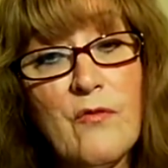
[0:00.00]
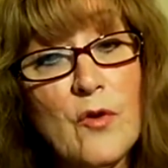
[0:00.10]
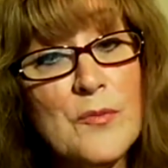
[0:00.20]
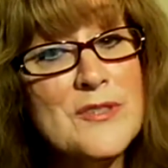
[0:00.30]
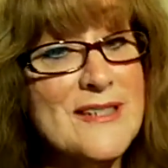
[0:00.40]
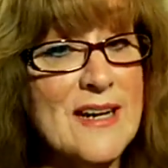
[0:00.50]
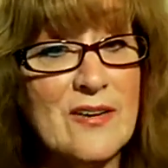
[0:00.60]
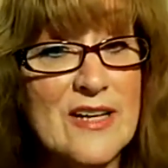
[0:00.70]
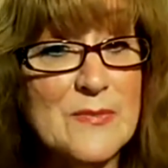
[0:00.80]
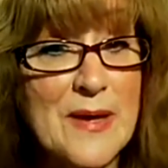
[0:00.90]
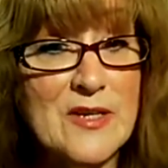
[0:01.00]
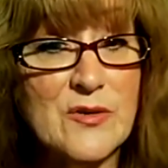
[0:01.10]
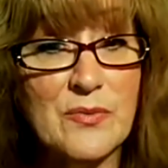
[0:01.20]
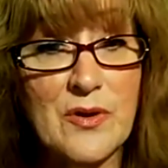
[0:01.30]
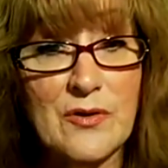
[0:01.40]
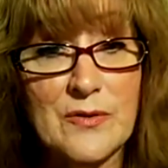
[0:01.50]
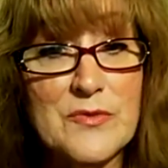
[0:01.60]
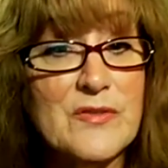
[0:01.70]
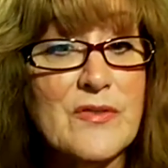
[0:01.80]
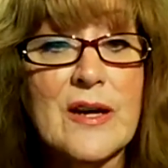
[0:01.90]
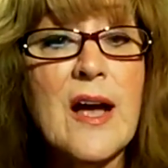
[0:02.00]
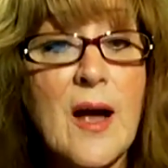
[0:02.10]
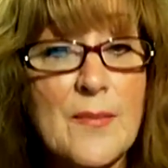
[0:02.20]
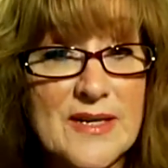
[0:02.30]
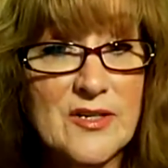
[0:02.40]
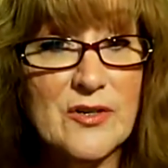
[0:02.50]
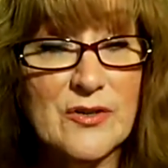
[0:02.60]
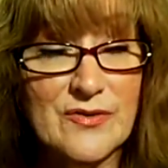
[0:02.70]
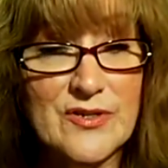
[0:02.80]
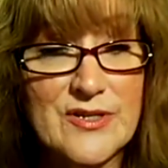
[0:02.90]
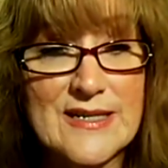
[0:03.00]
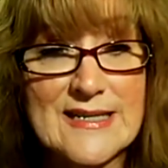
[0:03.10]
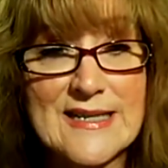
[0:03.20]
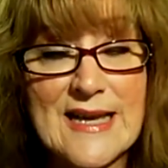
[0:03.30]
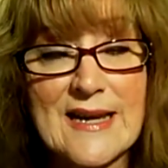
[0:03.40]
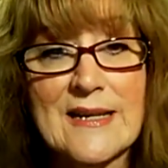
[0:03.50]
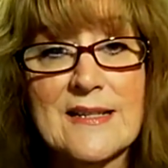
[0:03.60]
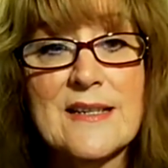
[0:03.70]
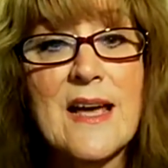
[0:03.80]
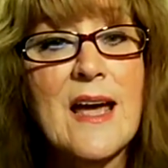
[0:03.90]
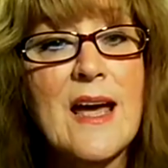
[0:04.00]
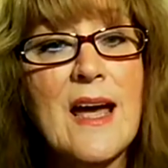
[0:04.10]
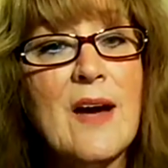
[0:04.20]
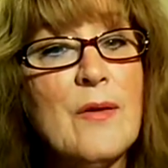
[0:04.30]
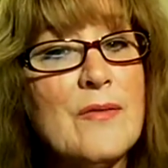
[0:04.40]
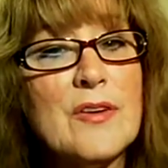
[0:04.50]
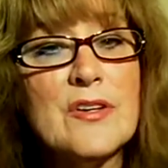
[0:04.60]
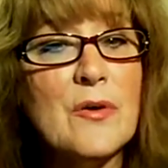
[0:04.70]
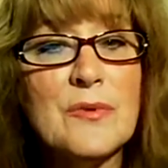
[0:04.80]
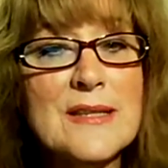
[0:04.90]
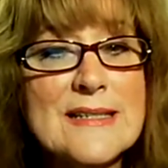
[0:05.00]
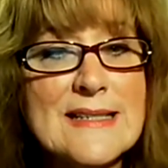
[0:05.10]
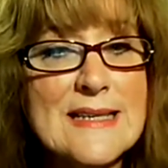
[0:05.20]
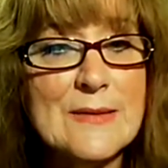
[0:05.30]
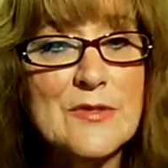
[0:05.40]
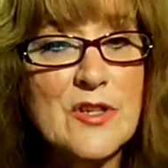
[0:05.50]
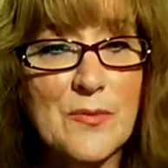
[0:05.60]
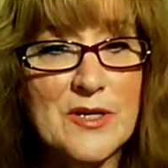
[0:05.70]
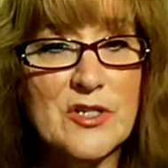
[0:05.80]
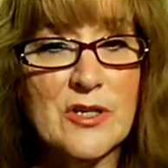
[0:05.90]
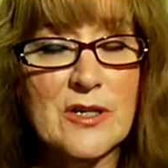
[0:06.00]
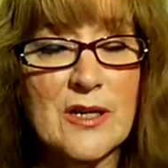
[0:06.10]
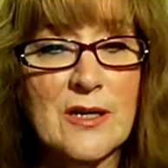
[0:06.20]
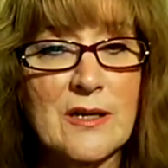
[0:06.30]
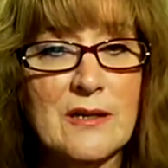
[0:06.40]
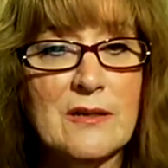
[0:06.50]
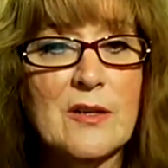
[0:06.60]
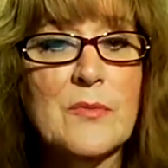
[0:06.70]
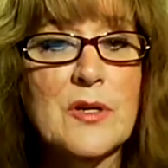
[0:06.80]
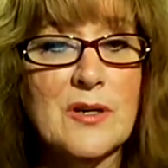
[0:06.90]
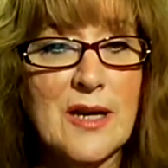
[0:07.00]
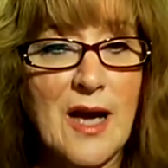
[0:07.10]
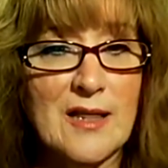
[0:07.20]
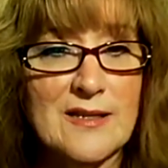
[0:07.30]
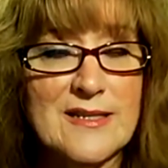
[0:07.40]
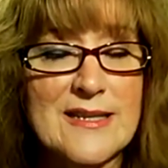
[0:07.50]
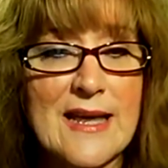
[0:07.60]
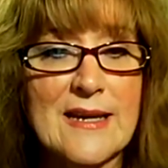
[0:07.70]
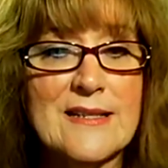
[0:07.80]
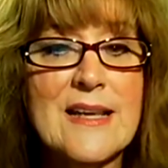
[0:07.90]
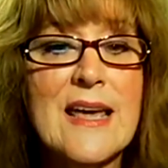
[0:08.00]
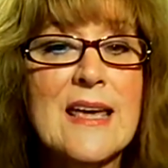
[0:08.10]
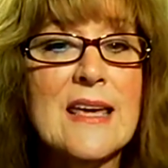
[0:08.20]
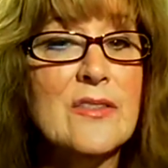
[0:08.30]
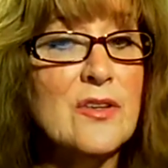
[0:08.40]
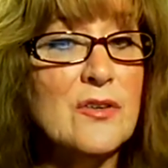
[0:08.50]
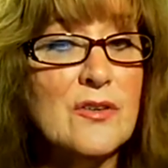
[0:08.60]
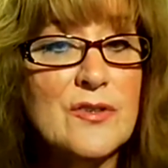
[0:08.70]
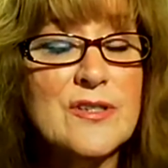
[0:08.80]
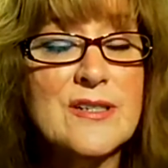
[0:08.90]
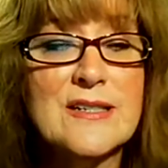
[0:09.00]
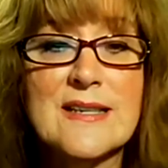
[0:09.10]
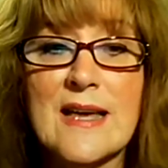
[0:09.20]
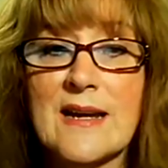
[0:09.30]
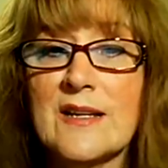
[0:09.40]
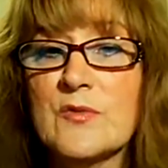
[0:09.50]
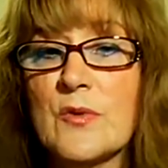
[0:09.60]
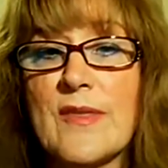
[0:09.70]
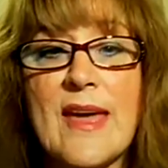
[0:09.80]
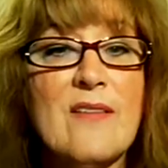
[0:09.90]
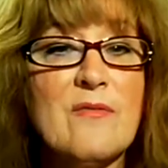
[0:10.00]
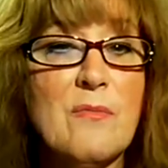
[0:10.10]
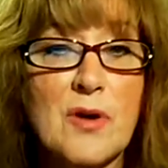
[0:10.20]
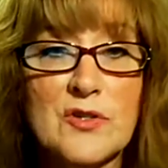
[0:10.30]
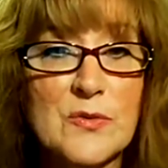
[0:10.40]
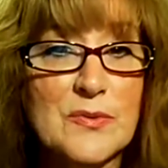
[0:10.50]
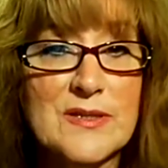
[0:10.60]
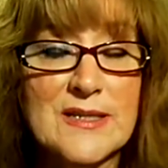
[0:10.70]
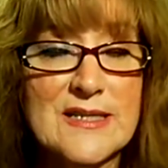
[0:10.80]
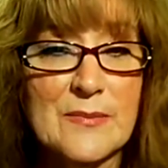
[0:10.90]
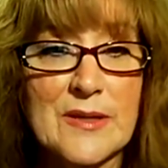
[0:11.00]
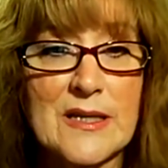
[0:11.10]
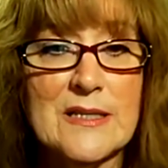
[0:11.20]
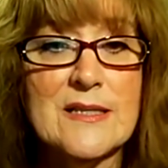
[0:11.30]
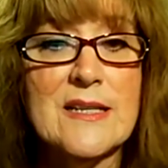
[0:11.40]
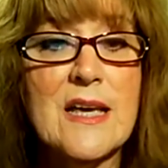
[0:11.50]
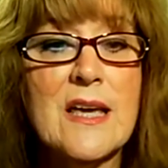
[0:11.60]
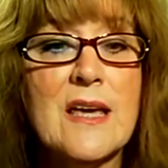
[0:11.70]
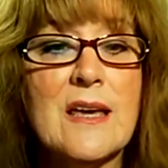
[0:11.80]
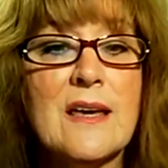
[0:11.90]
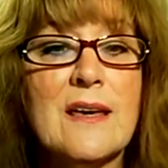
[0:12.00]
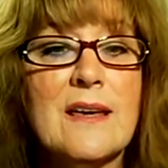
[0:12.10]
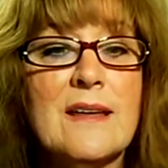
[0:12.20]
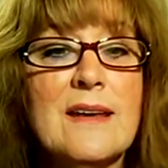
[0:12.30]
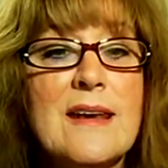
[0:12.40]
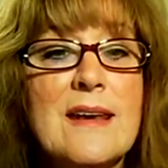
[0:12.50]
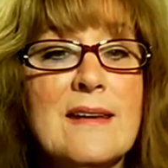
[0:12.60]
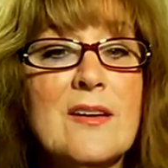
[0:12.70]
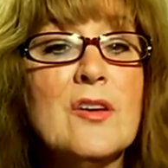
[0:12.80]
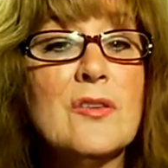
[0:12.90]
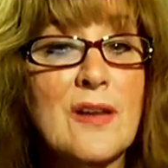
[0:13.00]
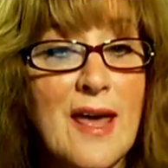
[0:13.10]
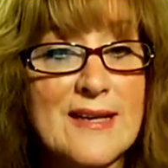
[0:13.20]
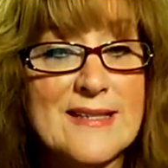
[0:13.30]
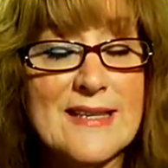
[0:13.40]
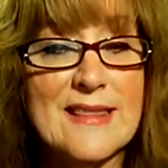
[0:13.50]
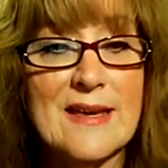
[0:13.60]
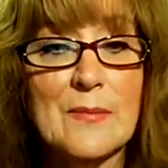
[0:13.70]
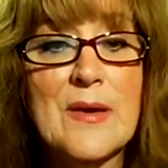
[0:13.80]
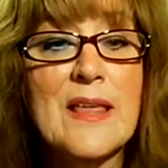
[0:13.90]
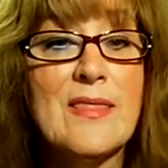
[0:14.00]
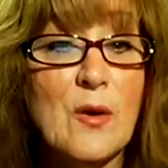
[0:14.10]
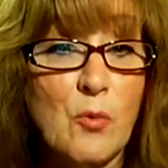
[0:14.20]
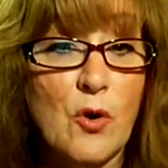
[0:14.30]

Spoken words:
Formal standardized patient programs are very common in university settings. However, you don't really see them so much in community college settings. In the university settings where they have multiple disciplines, utilizing them, they